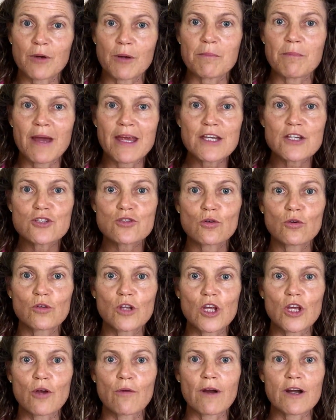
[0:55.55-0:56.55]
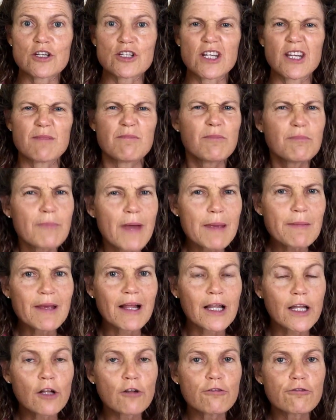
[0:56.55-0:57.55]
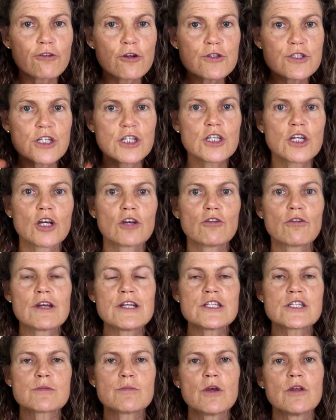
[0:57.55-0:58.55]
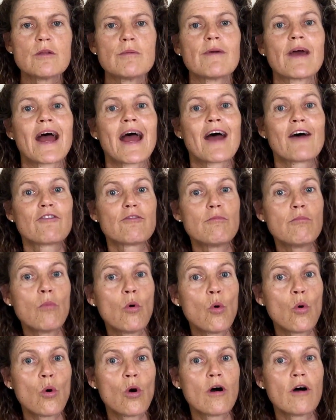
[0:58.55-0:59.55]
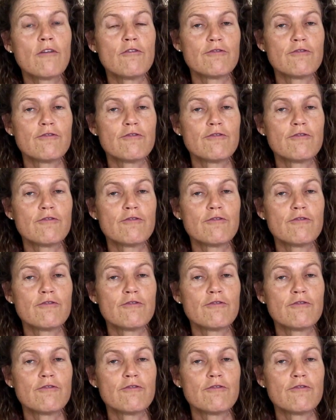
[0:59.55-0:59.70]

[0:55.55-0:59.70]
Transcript: but make sure that you're actually maybe a little fruit in your green smoothie, but have more